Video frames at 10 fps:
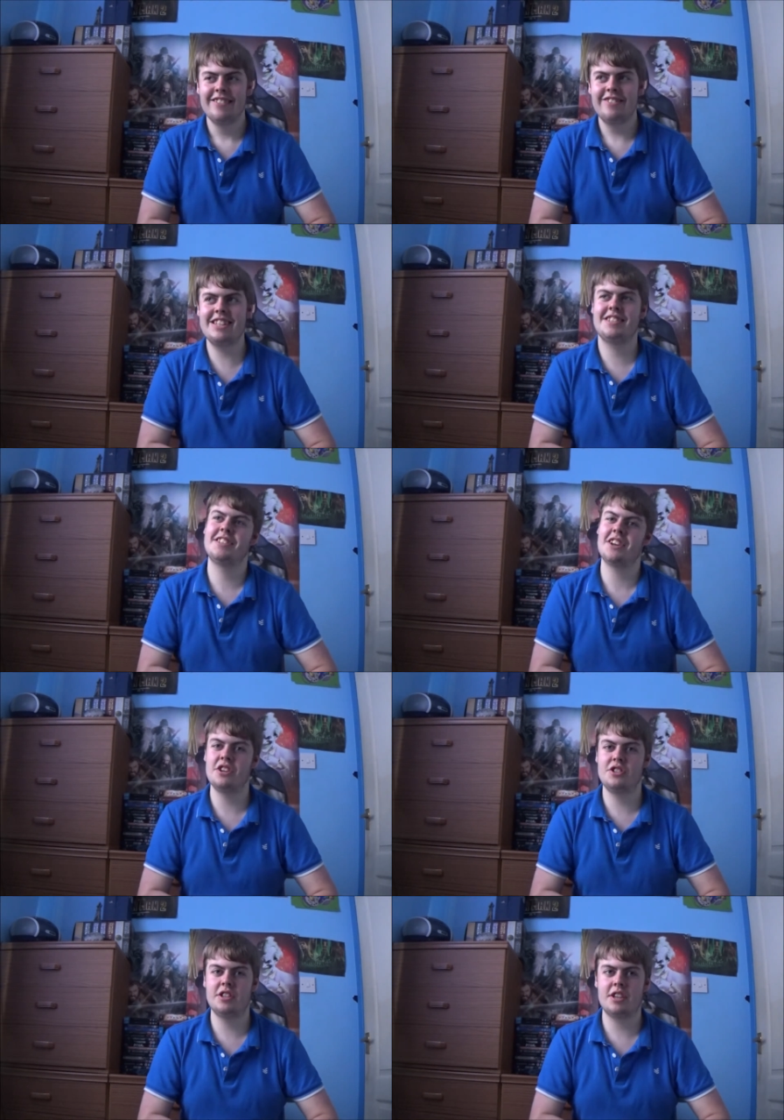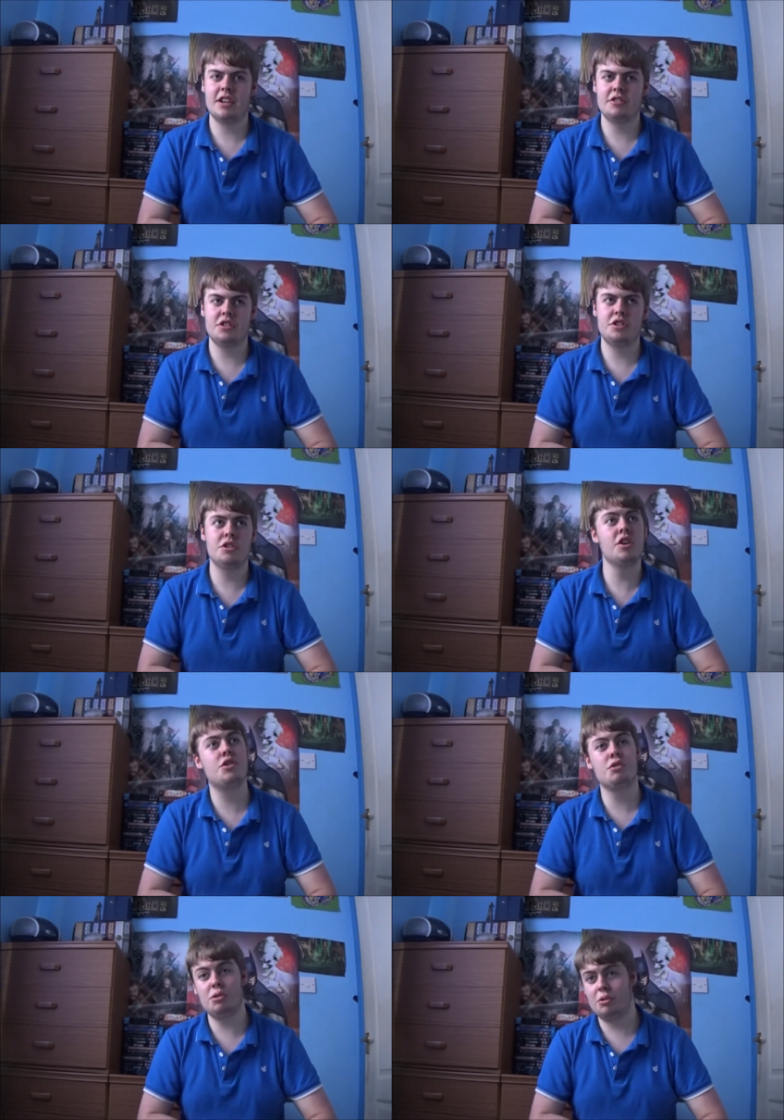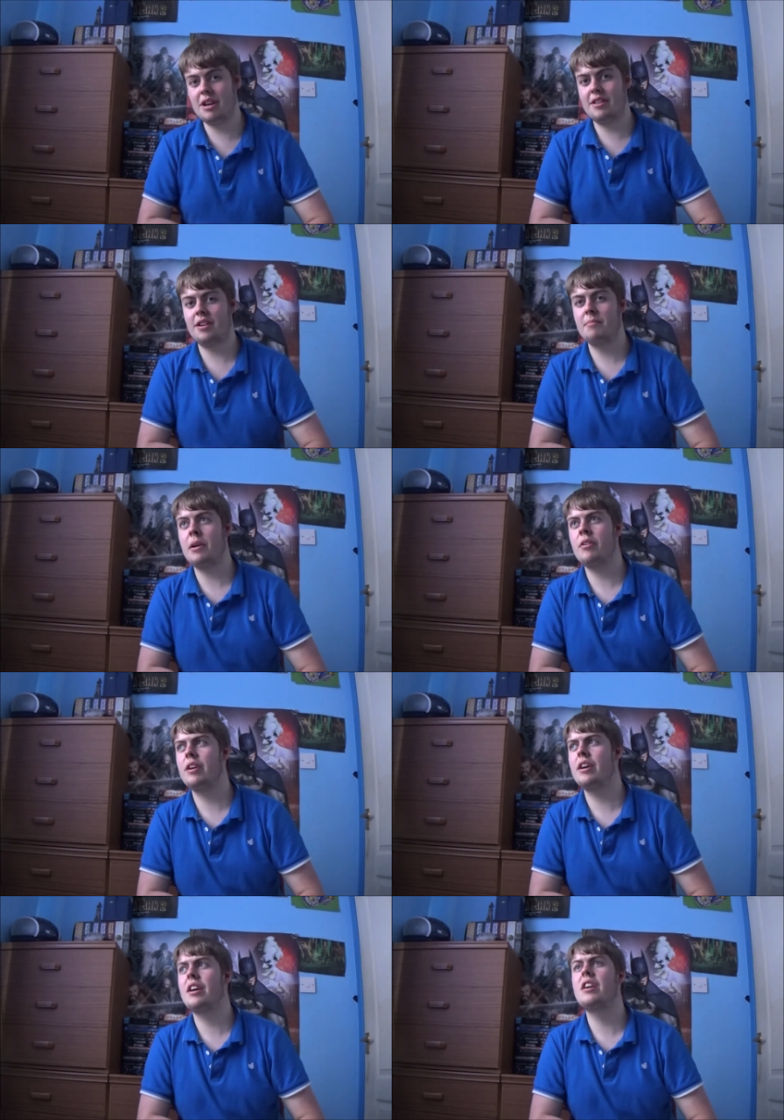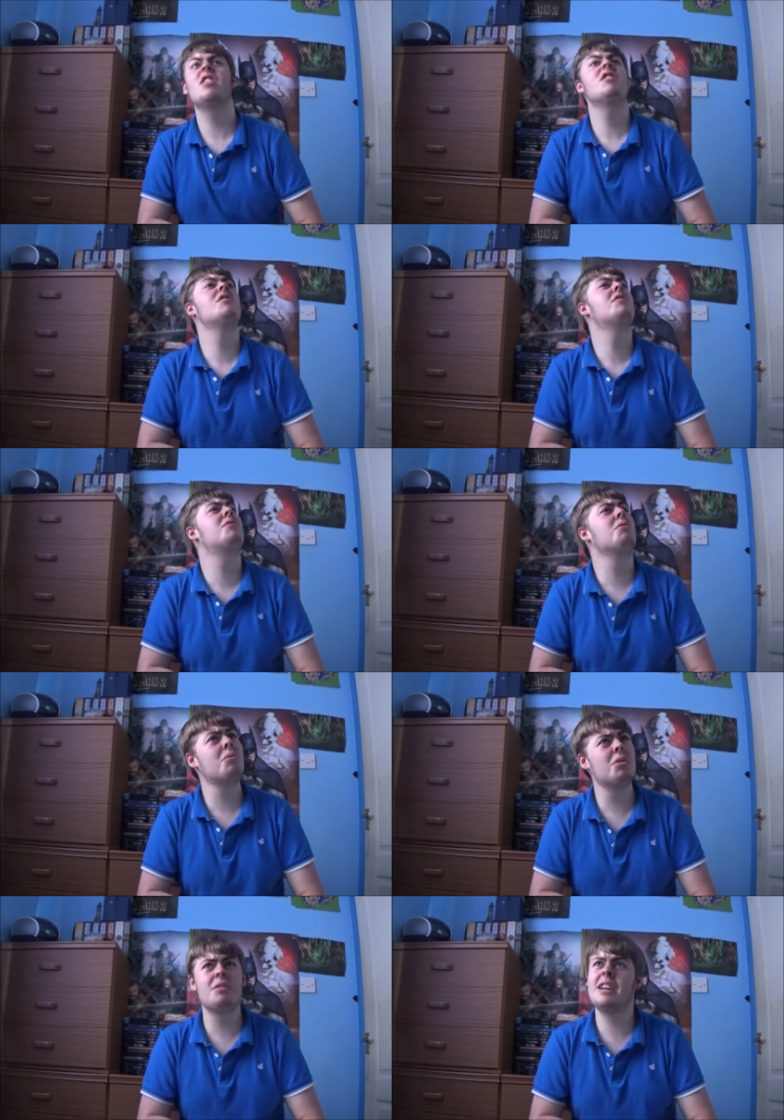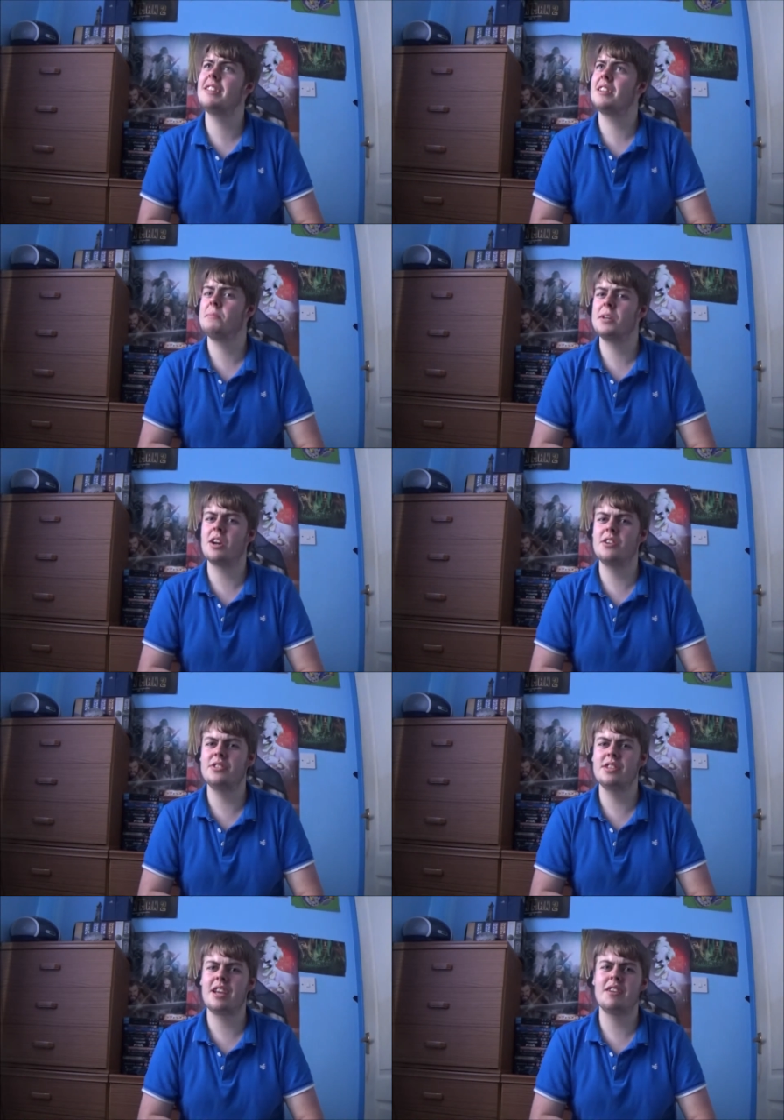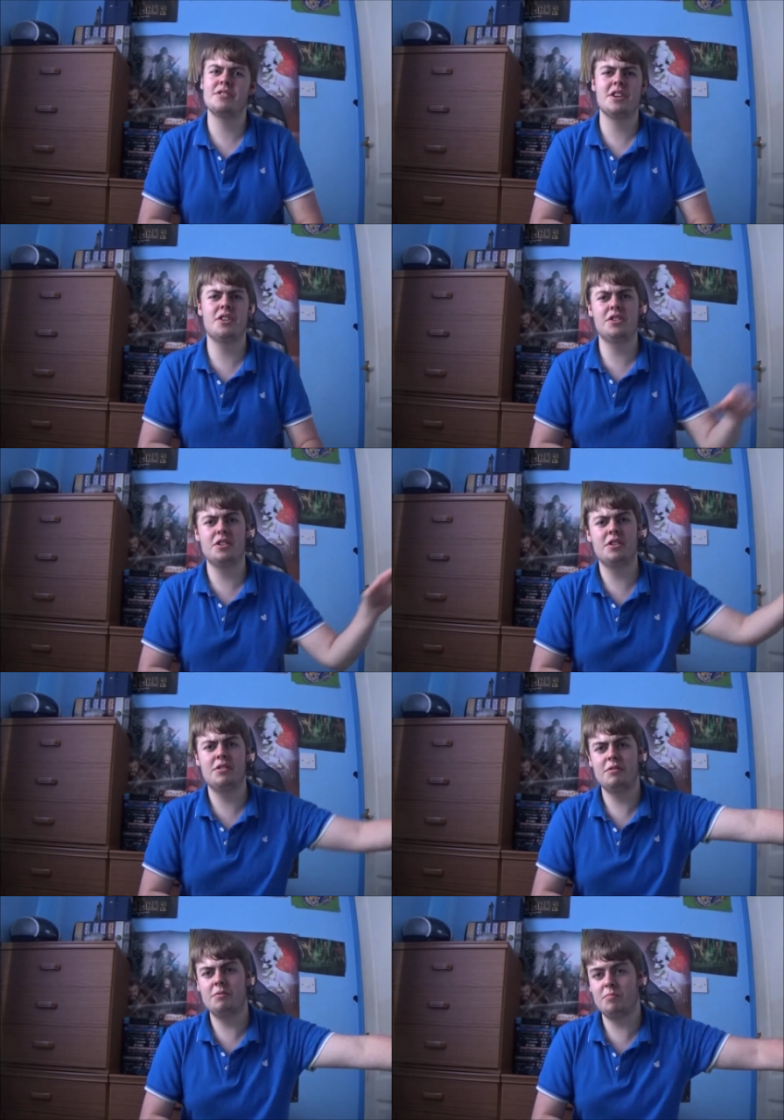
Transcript: basically Guardians of the Galaxy 2, I don't know anything about it, don't know anything about Guardians of the Galaxy other than